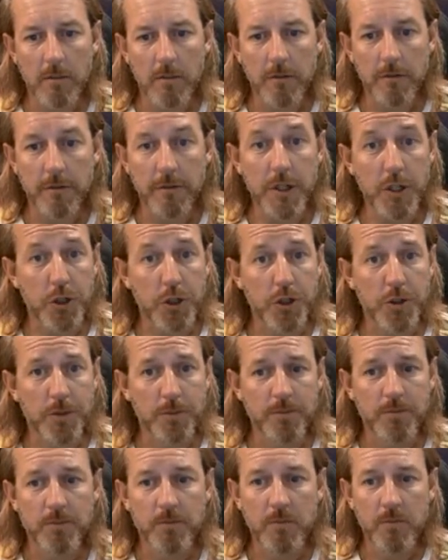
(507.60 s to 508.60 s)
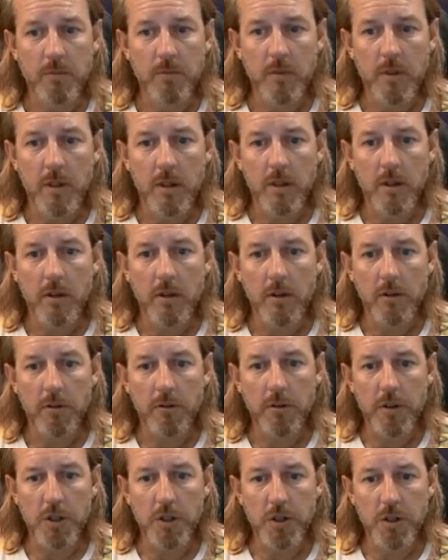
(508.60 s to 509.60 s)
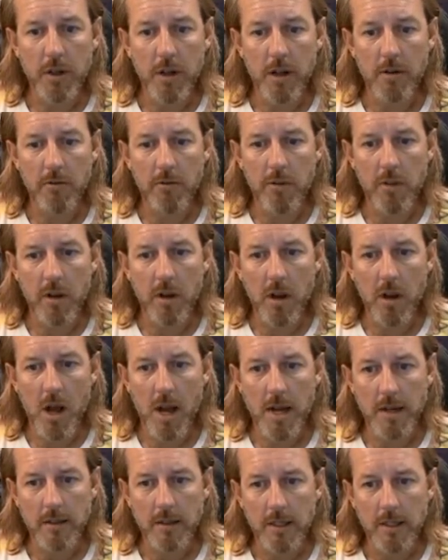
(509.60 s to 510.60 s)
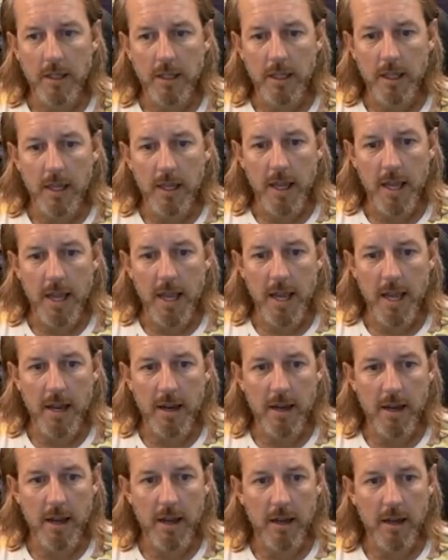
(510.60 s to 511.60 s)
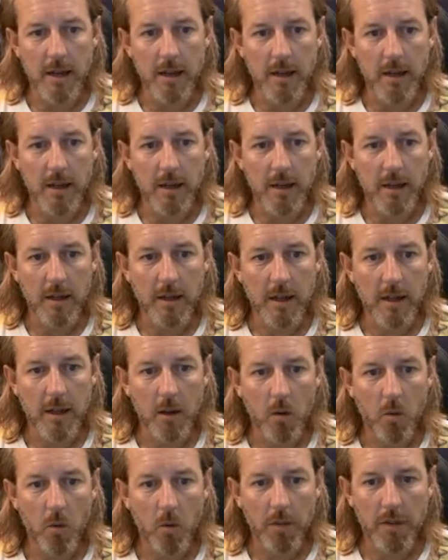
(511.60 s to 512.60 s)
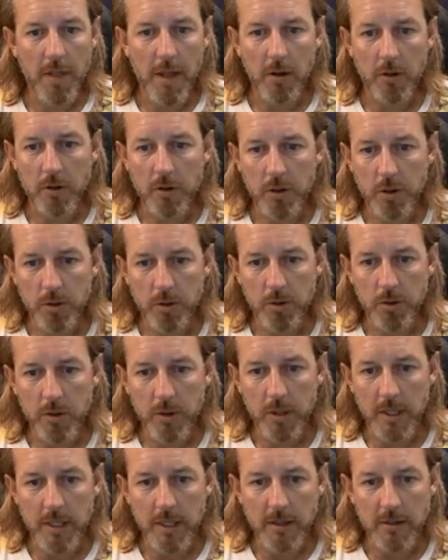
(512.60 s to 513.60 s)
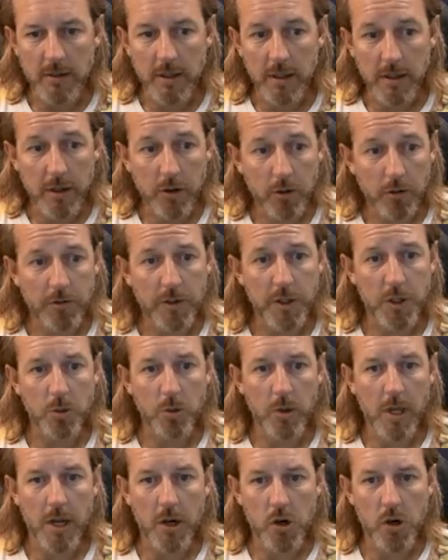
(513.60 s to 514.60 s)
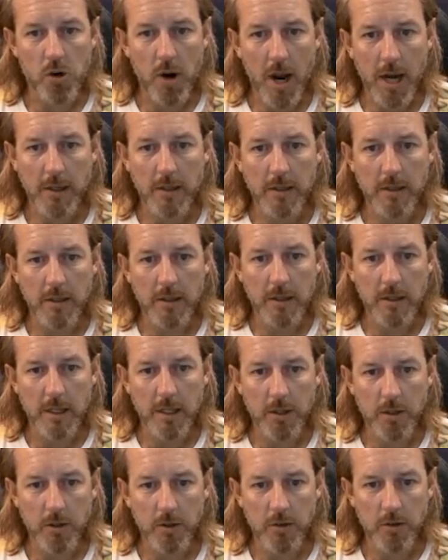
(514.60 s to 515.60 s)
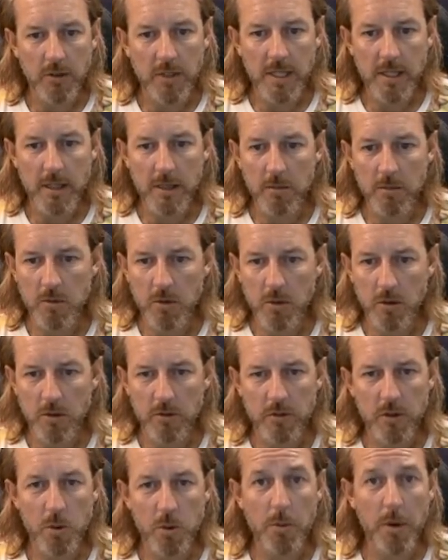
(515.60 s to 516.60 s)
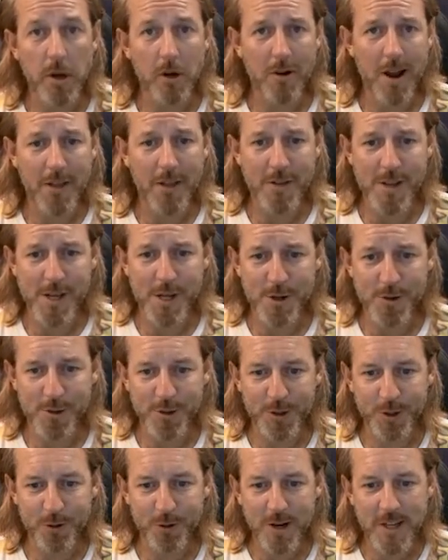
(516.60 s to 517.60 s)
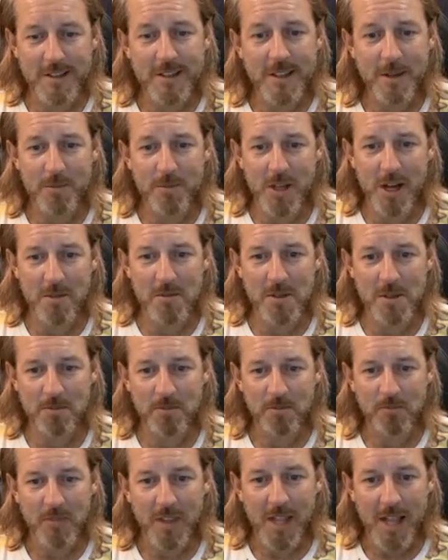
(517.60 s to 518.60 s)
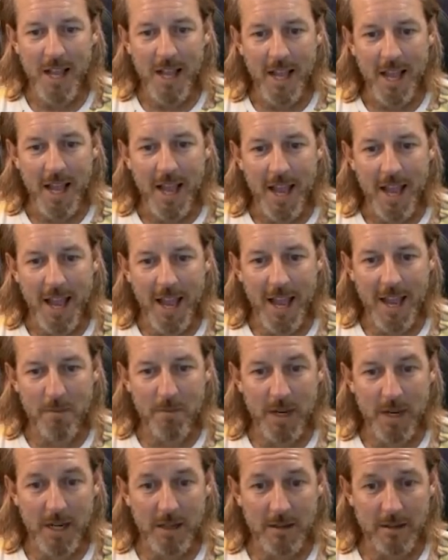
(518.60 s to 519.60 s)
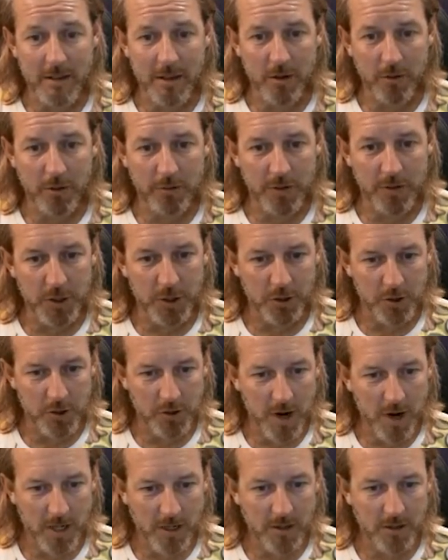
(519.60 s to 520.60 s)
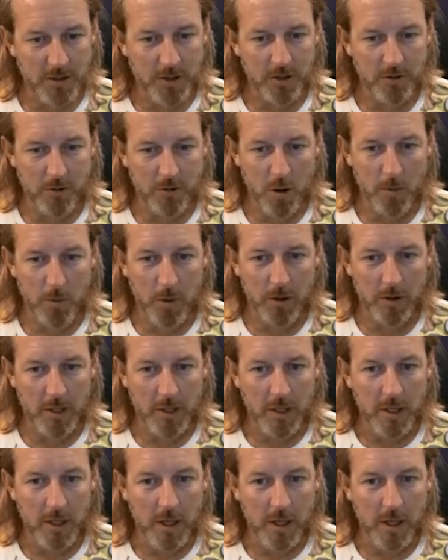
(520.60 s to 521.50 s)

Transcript: fish. Fish love the light, and what they'll do is the little fish will get attracted, and you'll see them sort of swimming around the edge of the screen sometimes. And because little fish are attracted to the robot,